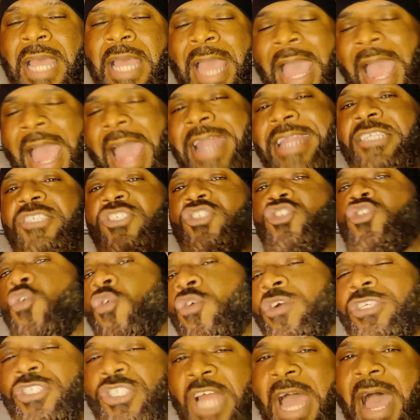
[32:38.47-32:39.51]
And it's your
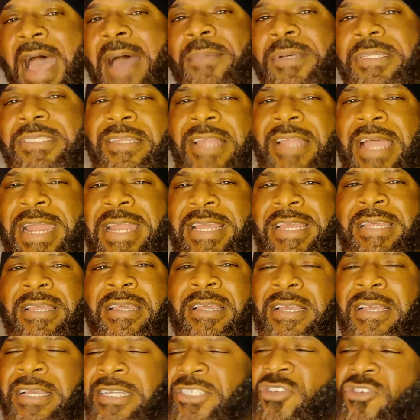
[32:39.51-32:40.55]
job as a lady,
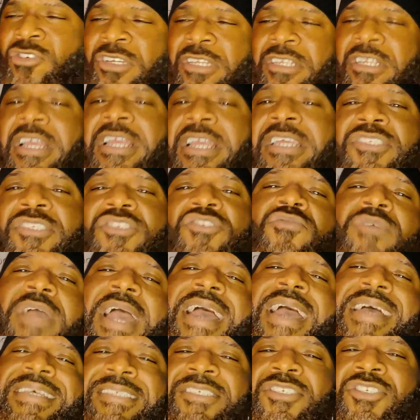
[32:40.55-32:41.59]
it's you
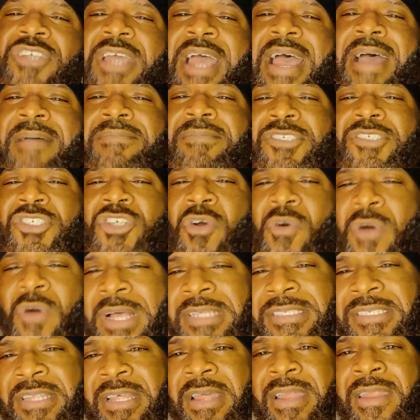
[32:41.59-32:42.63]
guys' job to show
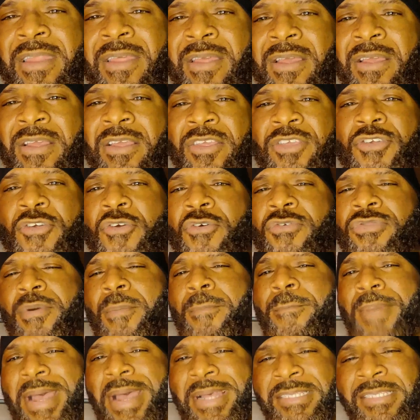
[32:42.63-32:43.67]
us that you're the
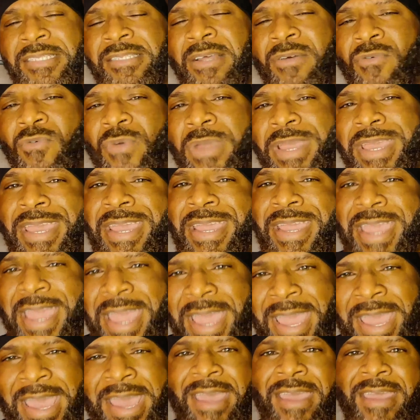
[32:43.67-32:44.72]
best that we can
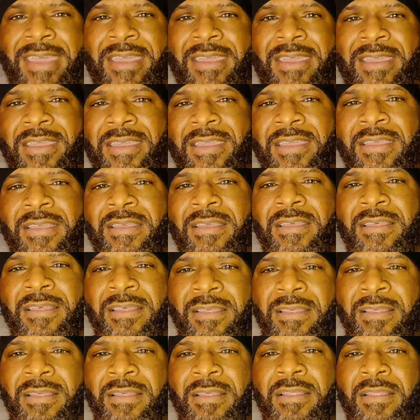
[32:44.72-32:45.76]
get.
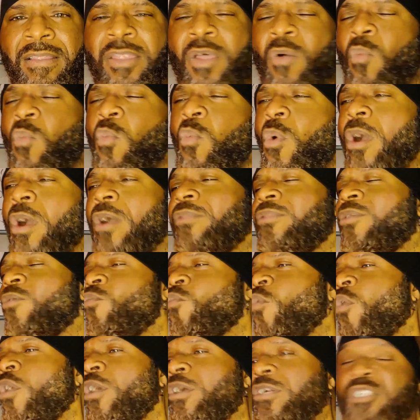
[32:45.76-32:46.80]
The
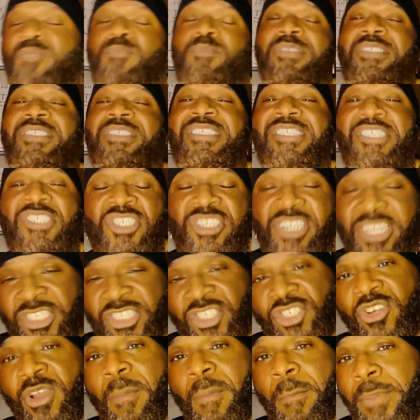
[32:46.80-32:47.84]
worst position
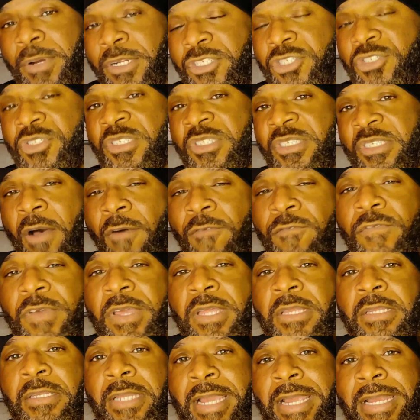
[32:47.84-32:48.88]
that you could put yourself
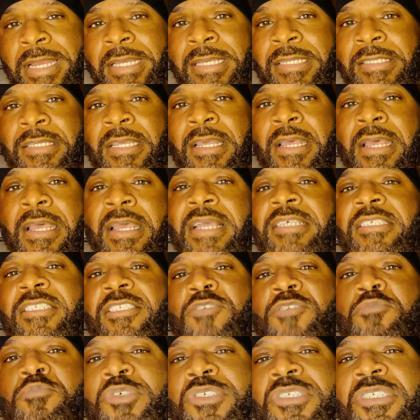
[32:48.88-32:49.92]
in, ladies, is
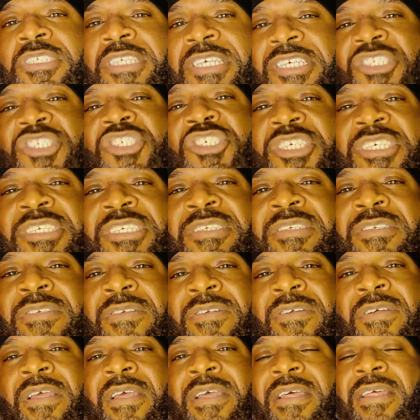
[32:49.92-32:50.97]
the position
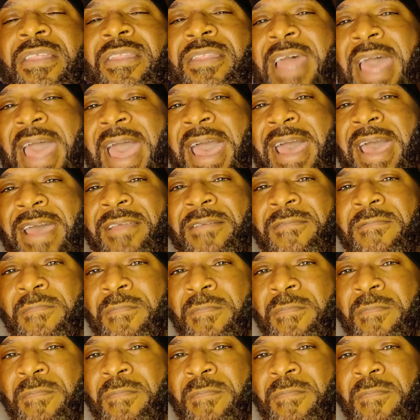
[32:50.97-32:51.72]
that